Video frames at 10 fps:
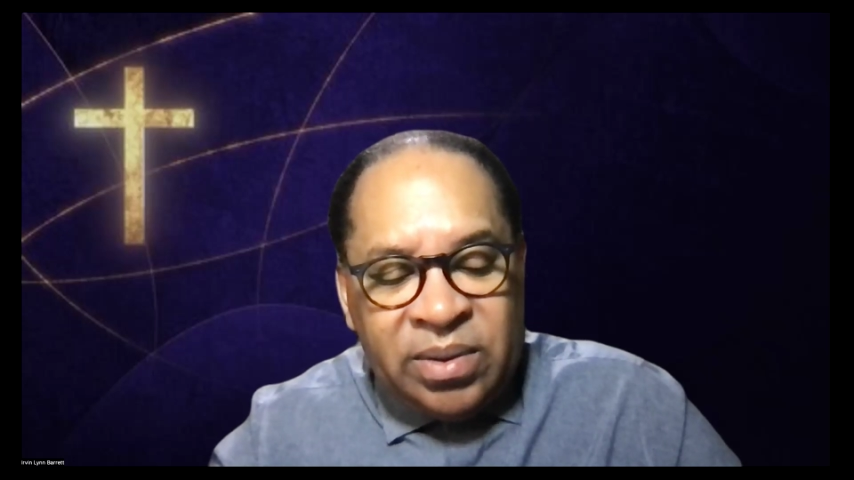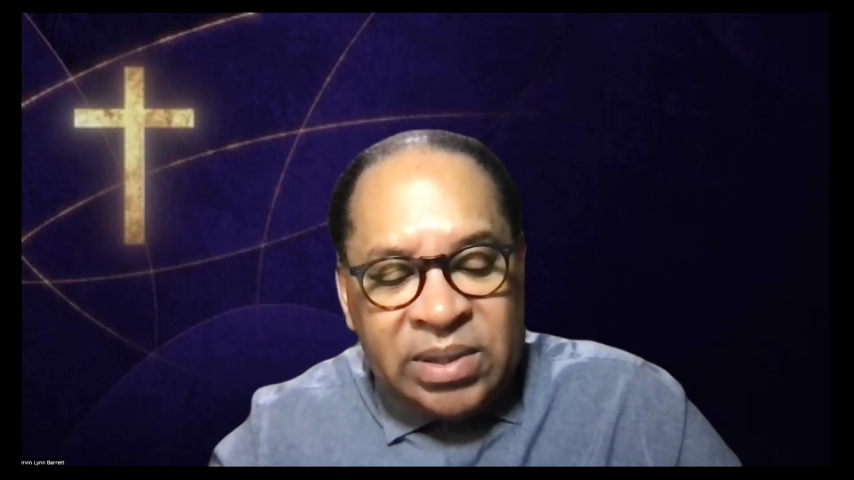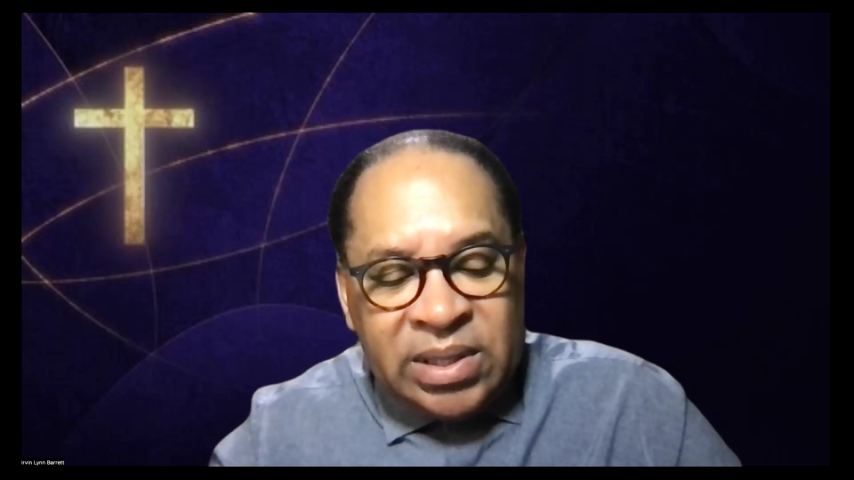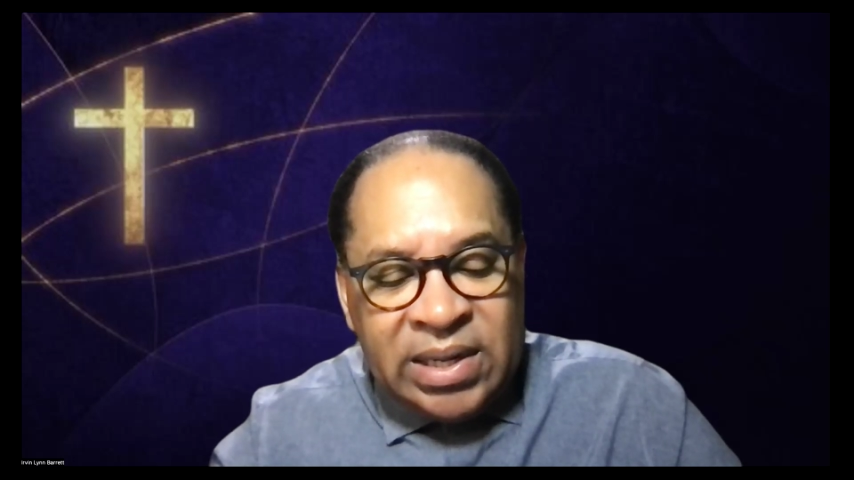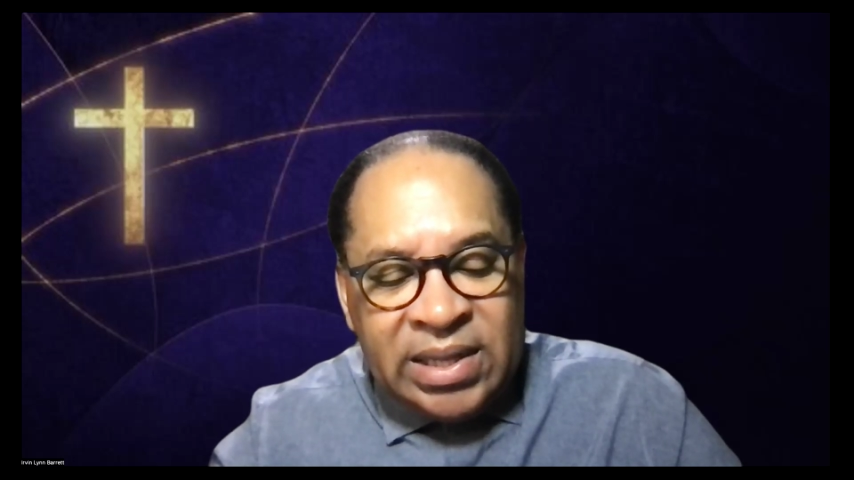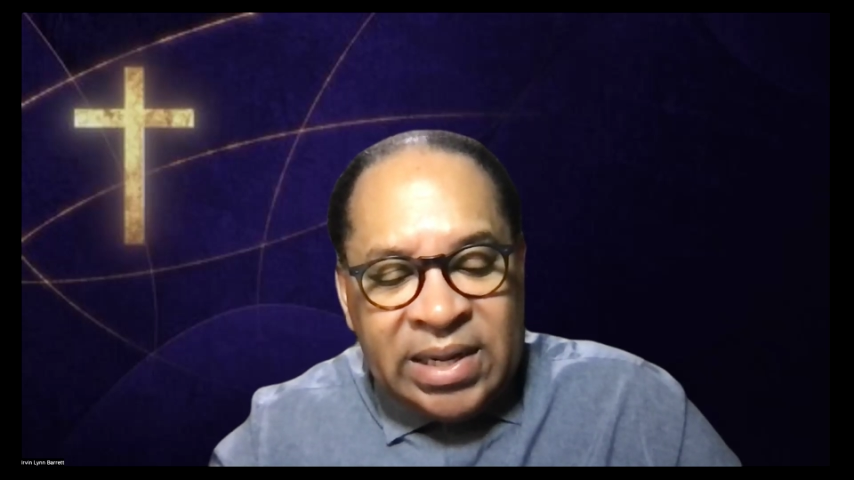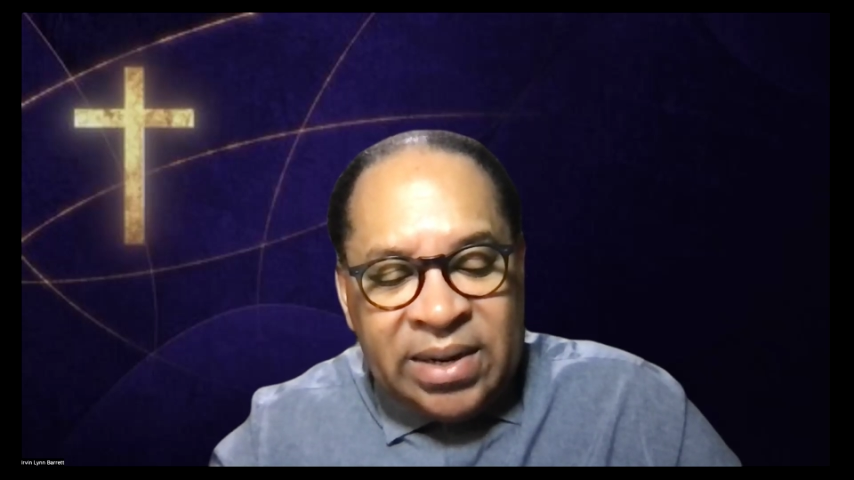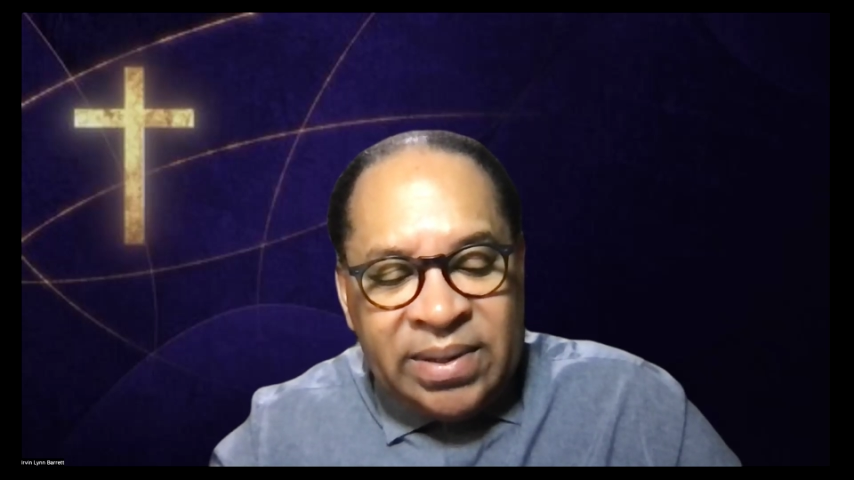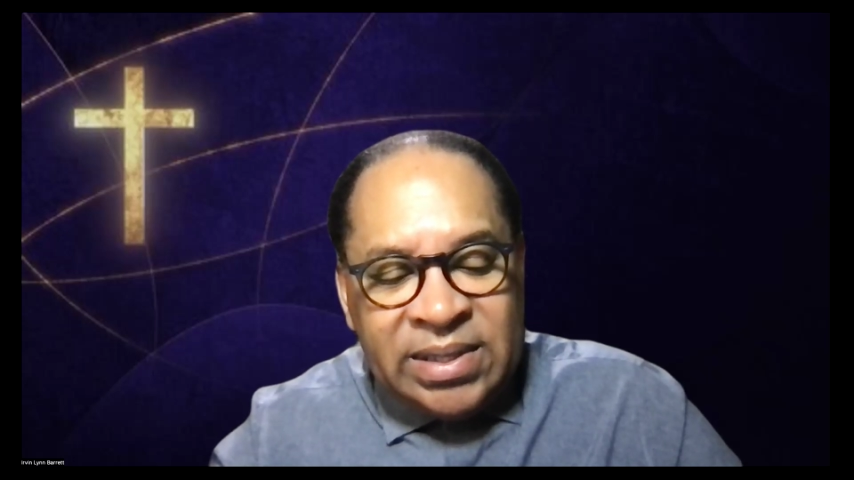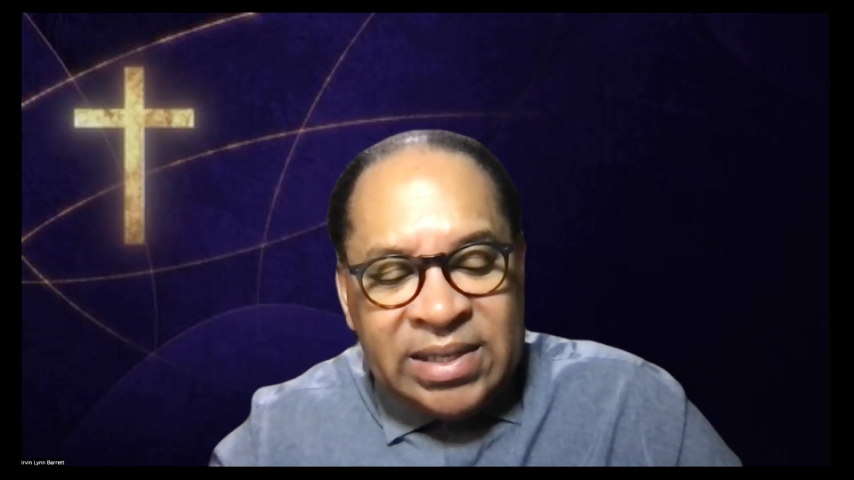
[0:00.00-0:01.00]
those that are at the
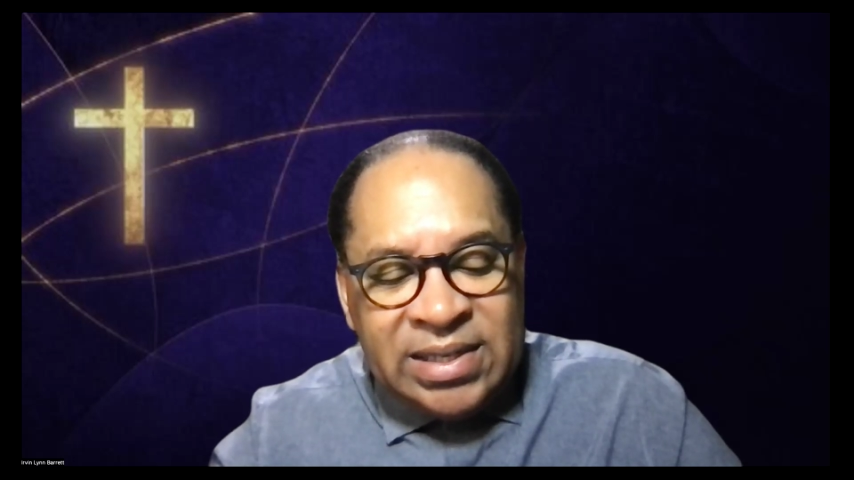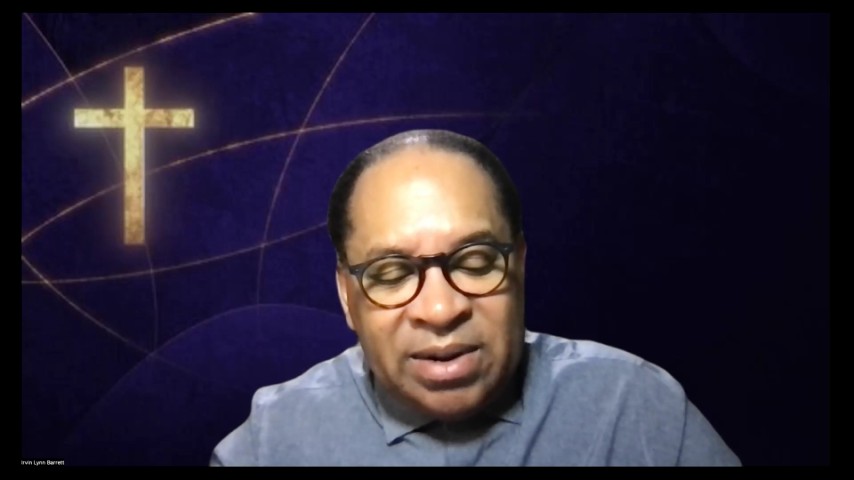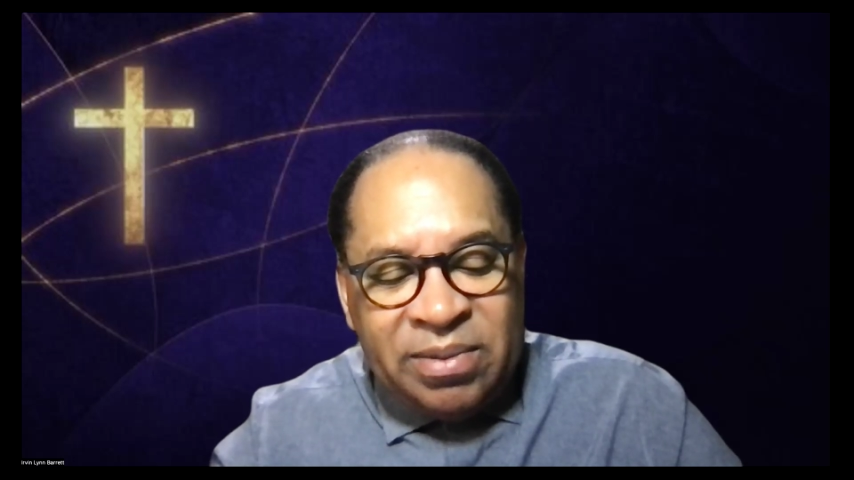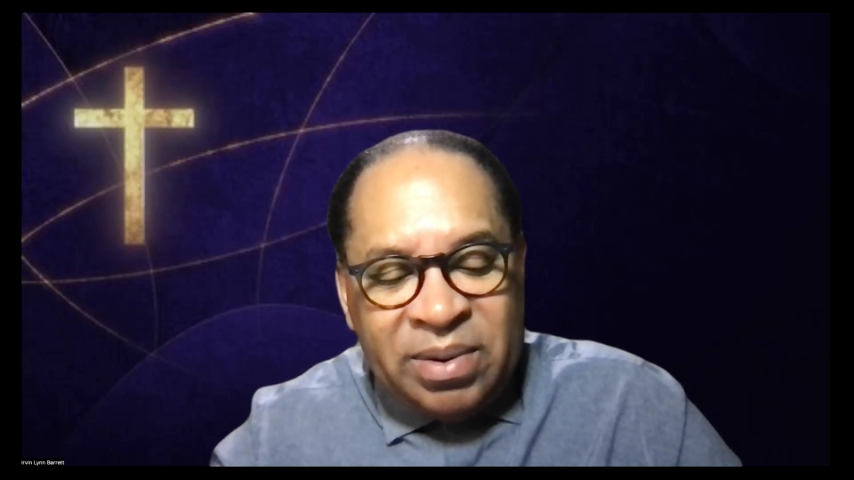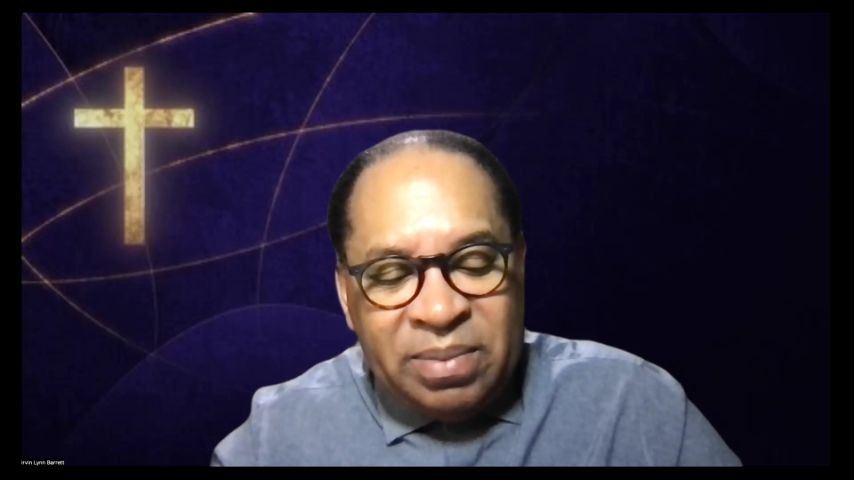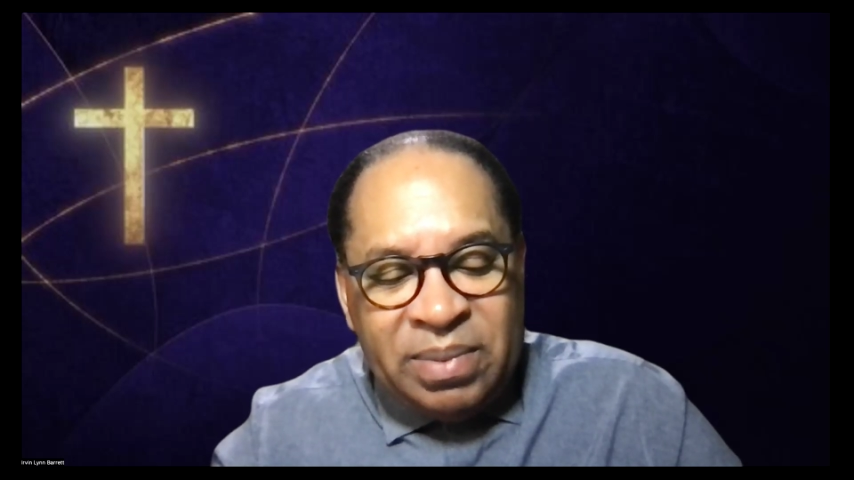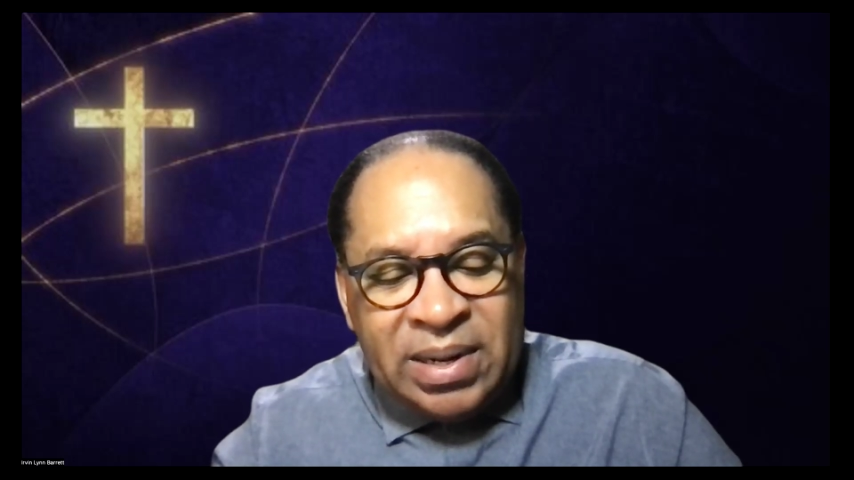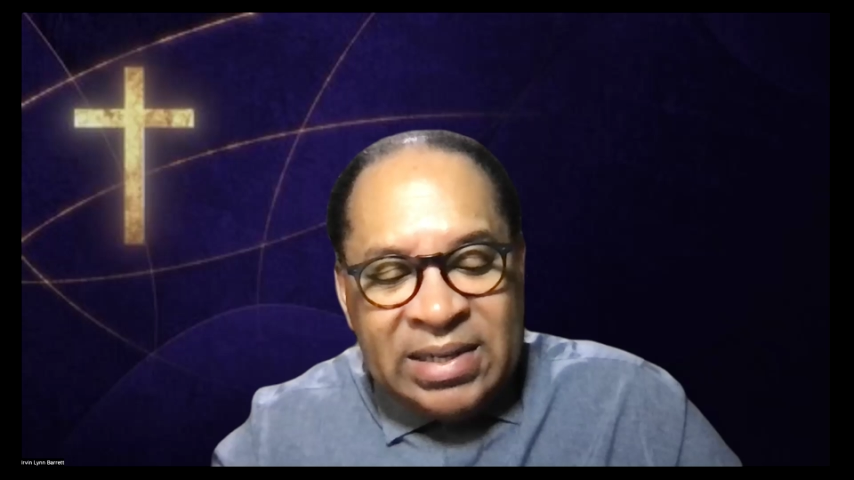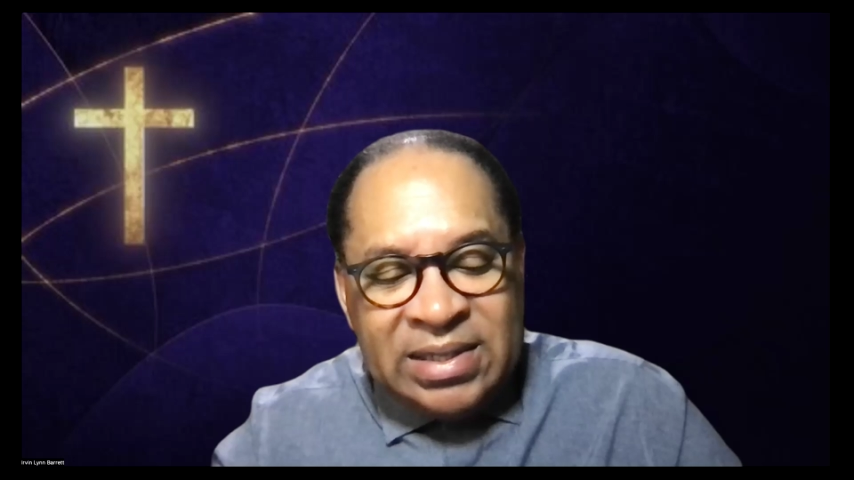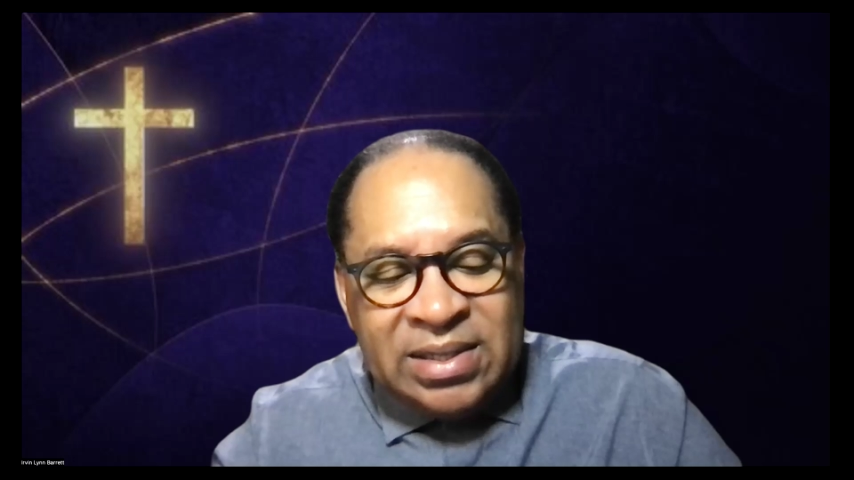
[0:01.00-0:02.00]
Heritage that we are
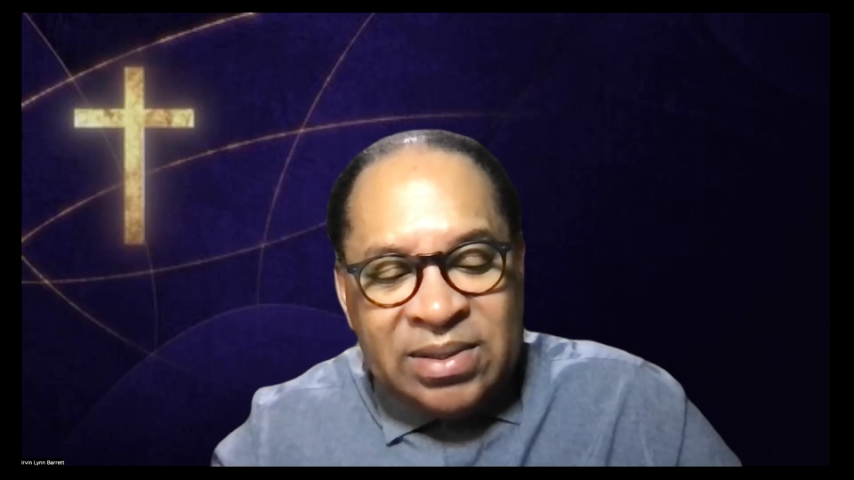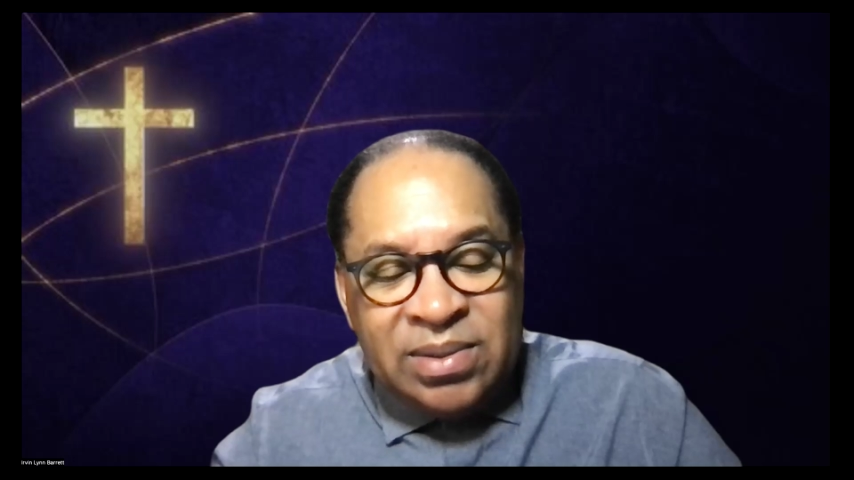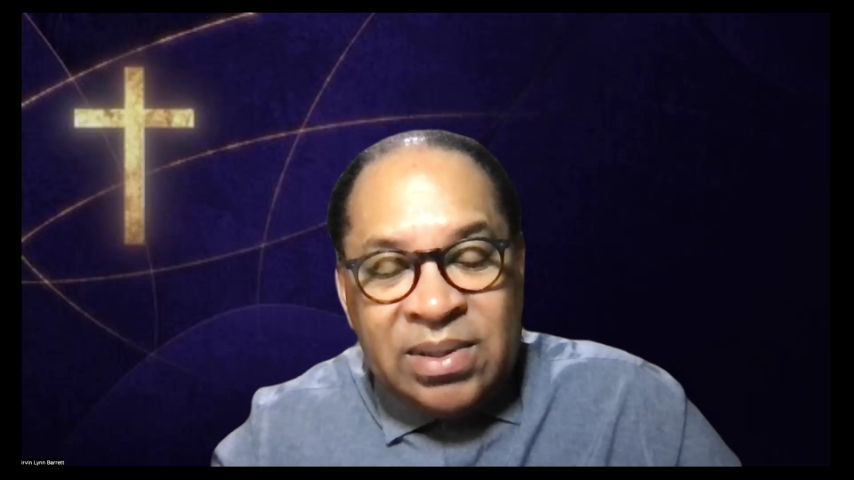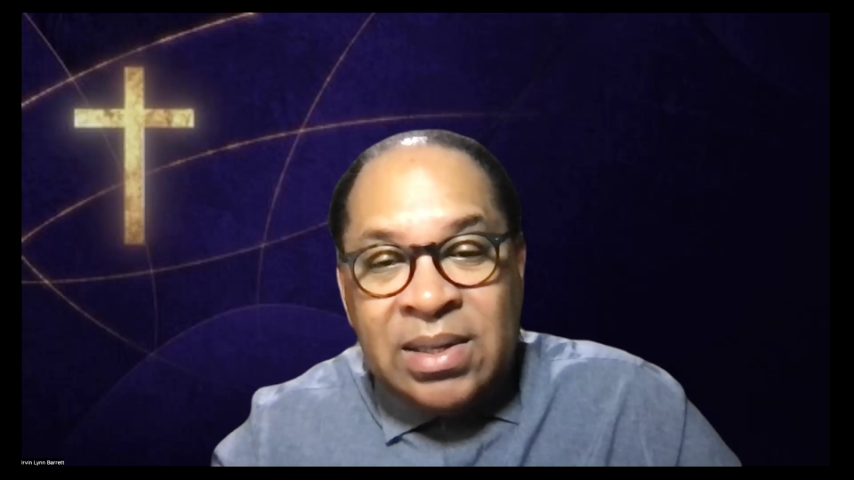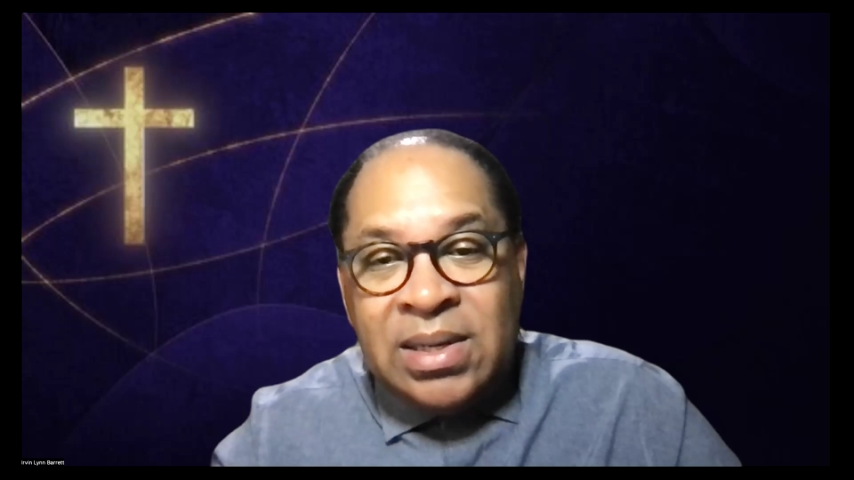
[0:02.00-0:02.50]
blessed to